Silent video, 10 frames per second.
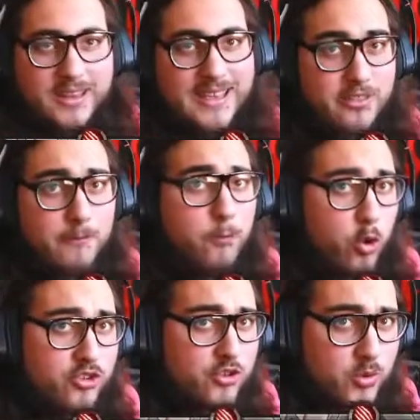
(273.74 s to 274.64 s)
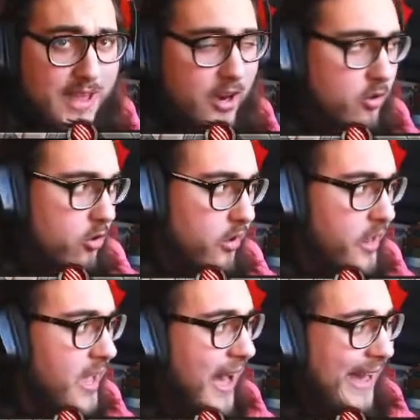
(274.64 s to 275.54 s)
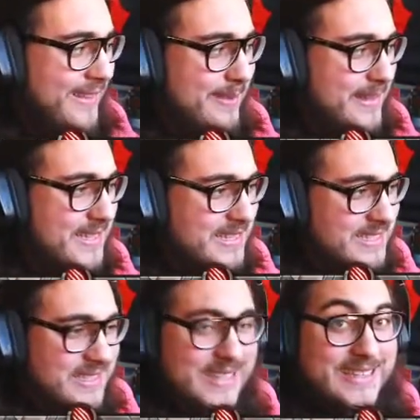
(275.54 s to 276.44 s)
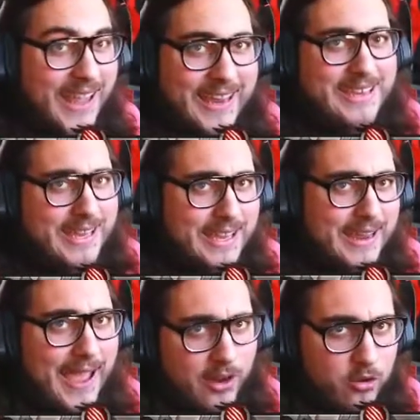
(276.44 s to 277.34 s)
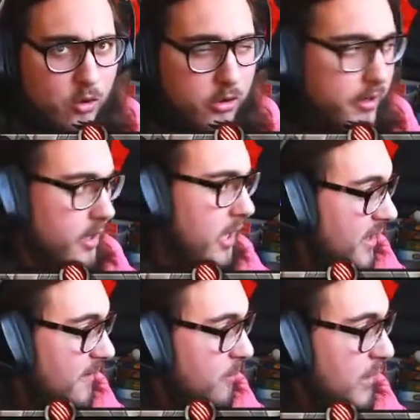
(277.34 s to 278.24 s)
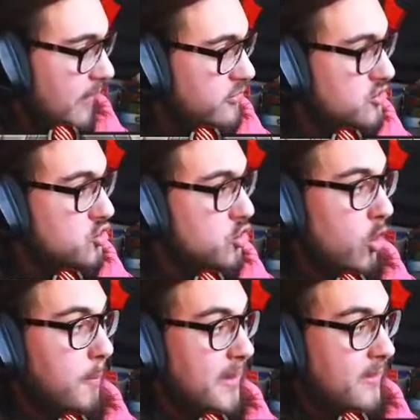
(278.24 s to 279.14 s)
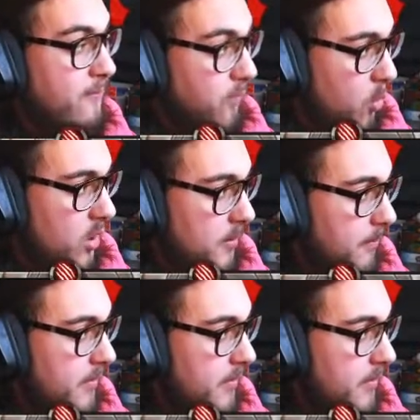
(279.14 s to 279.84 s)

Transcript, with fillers: in the Fortitude category. I think this is the tanking category. We have Scorpid Form.